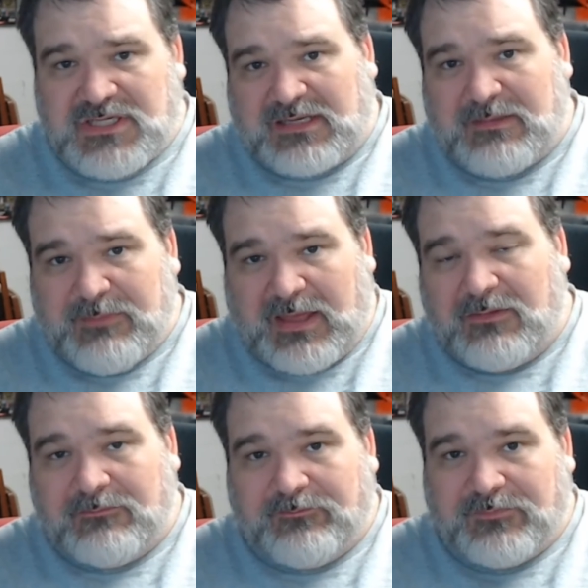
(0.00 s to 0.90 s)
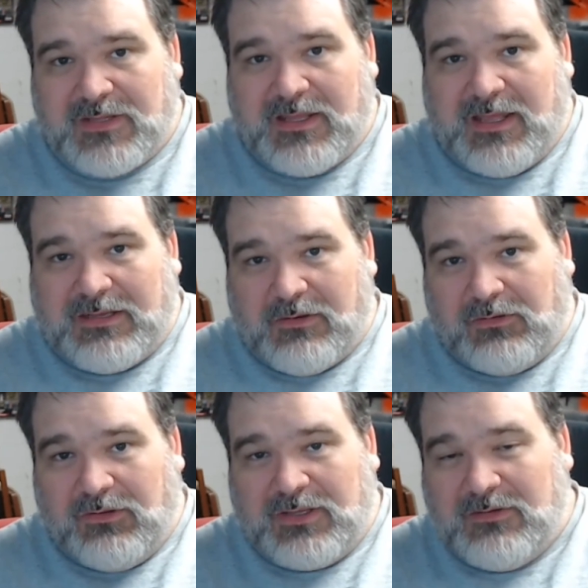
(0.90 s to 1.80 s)
them out and you're
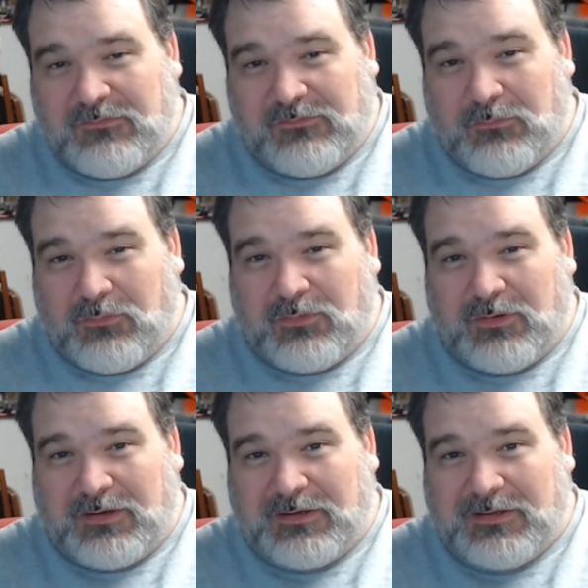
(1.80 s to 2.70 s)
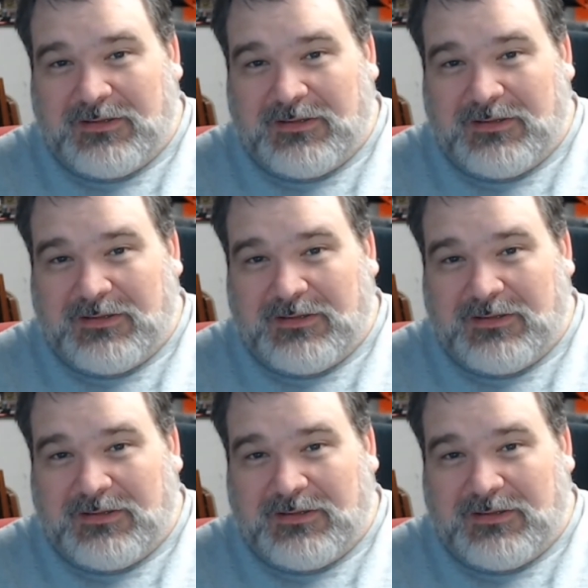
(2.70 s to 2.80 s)
looking for,